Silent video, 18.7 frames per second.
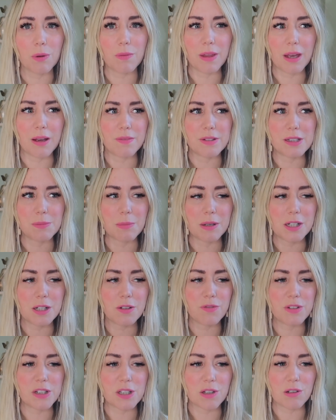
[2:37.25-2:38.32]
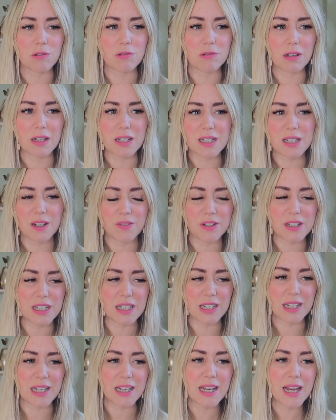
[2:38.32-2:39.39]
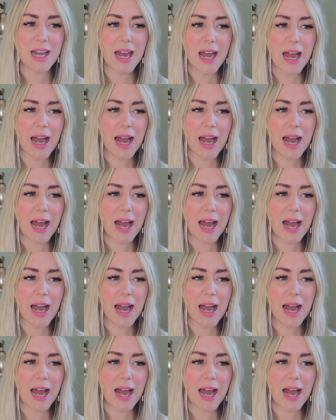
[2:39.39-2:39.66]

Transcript: if they have as much physical activity